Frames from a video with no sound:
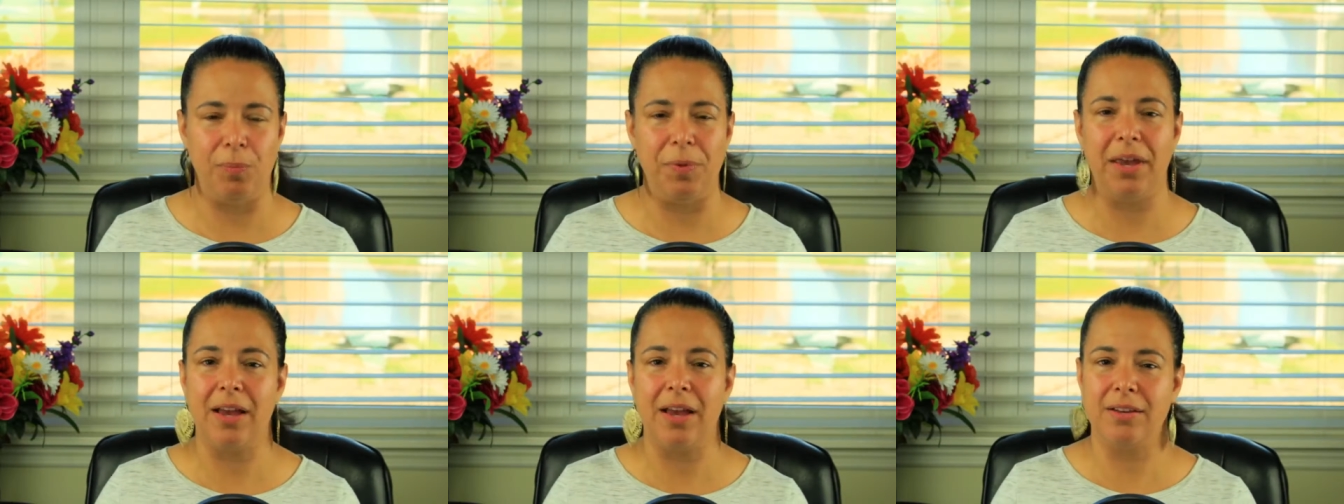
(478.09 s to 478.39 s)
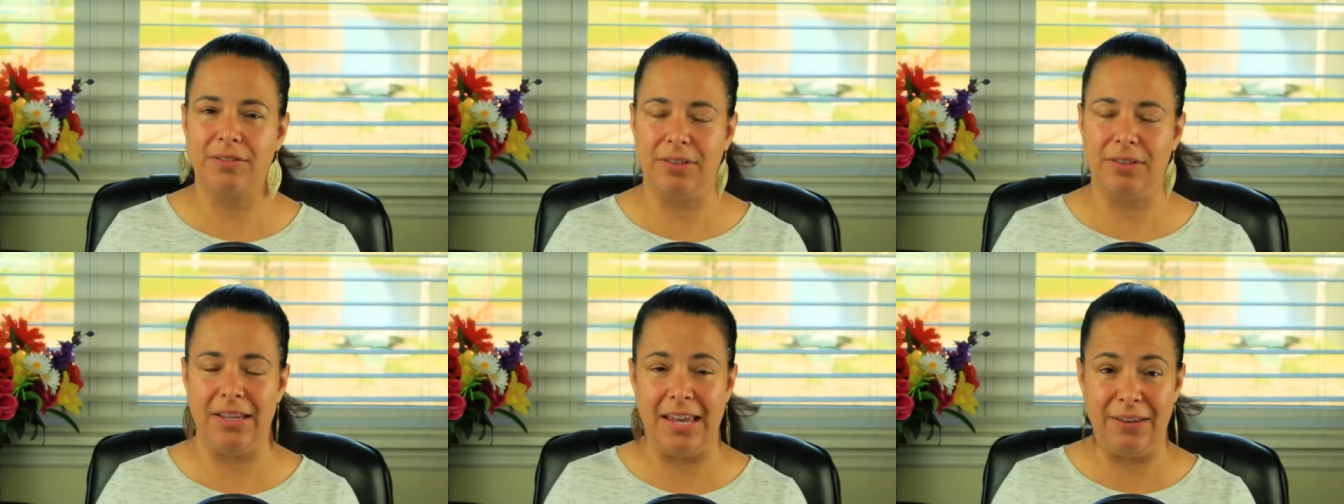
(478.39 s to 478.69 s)

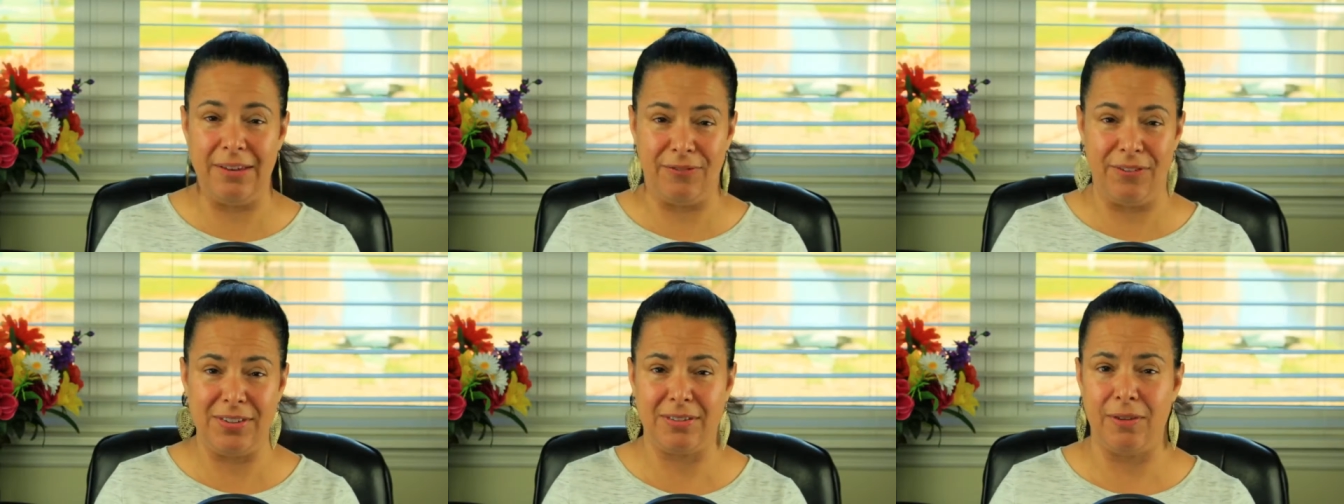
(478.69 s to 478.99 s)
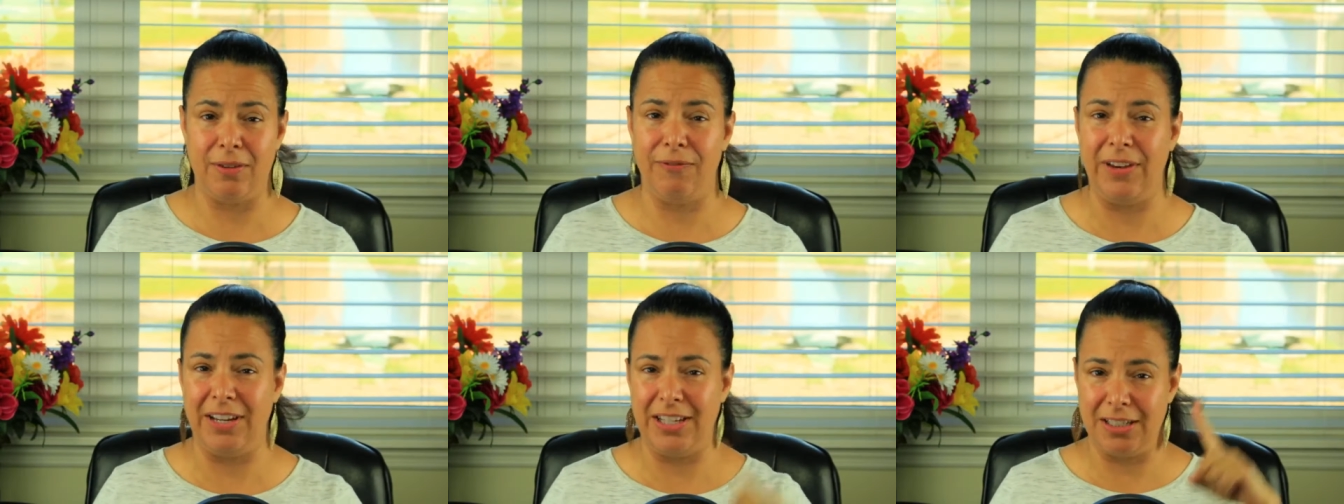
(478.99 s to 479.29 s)
Because if it's
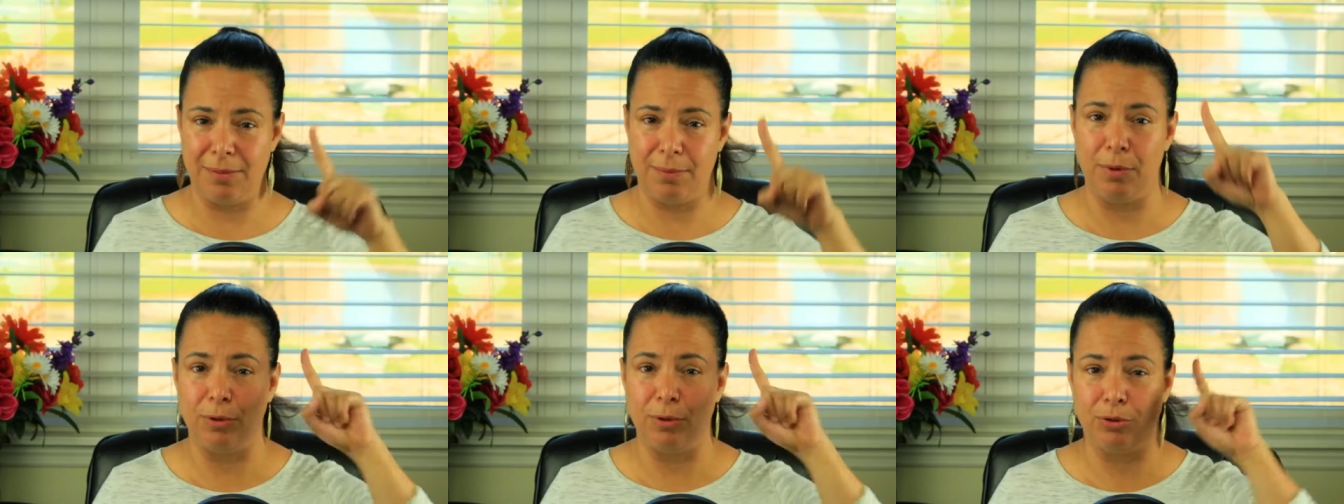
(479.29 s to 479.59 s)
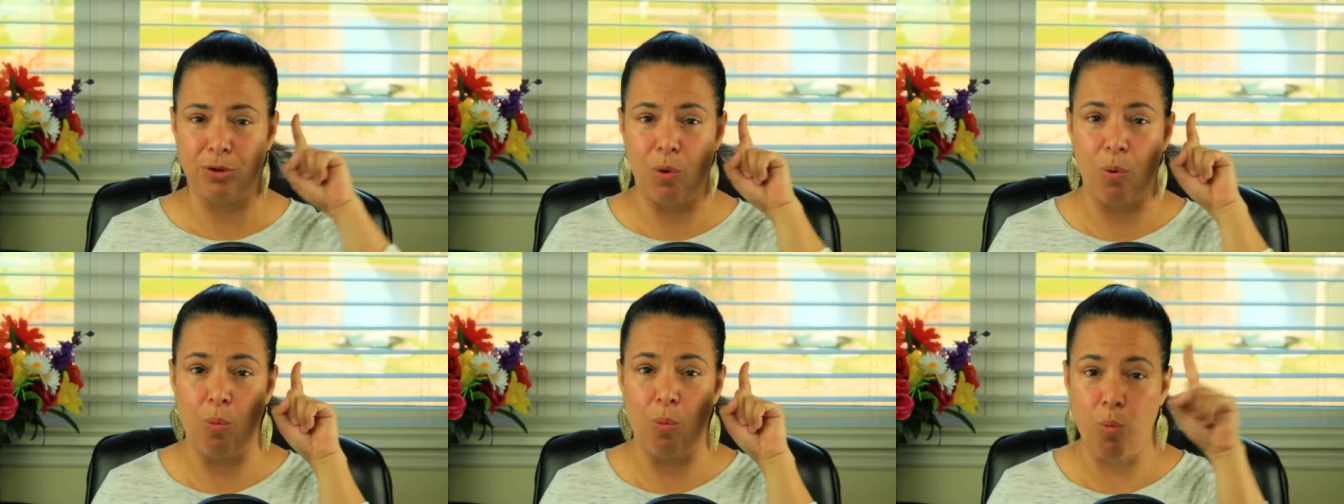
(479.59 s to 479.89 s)
available
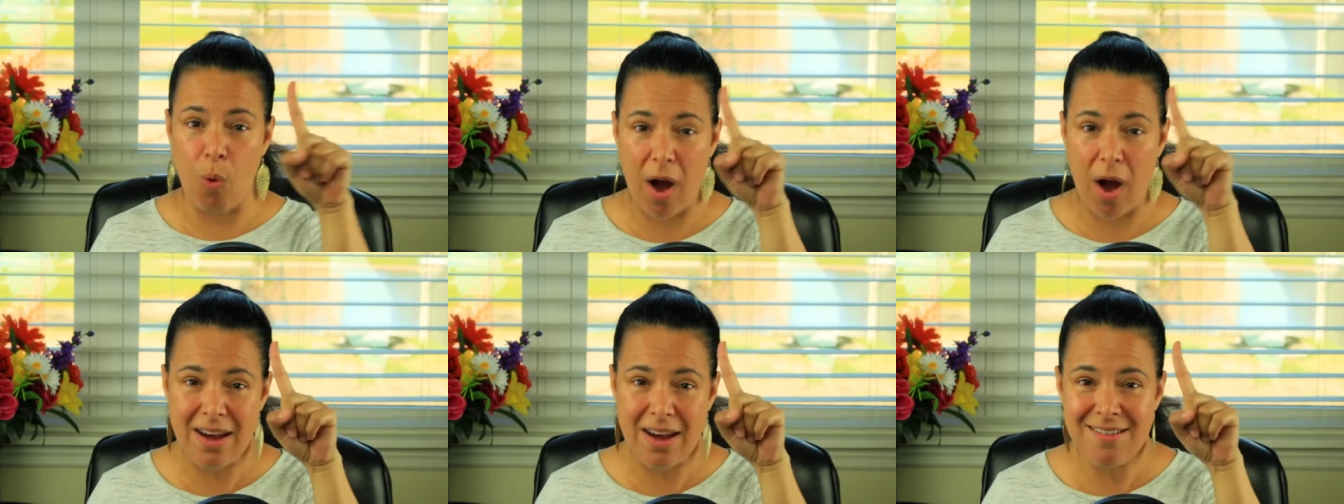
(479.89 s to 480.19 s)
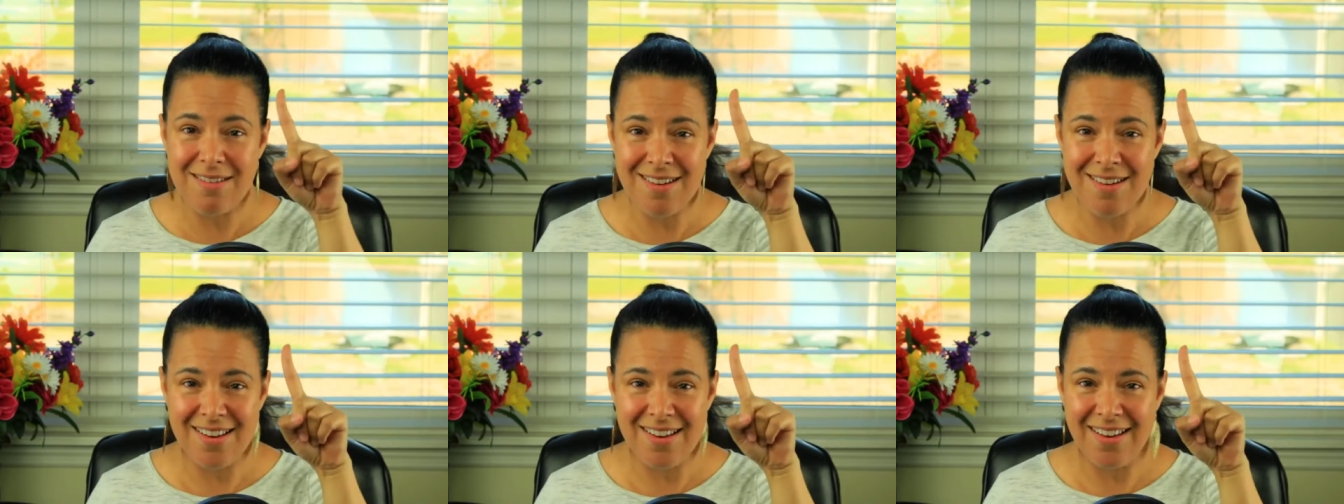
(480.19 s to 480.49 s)
to one,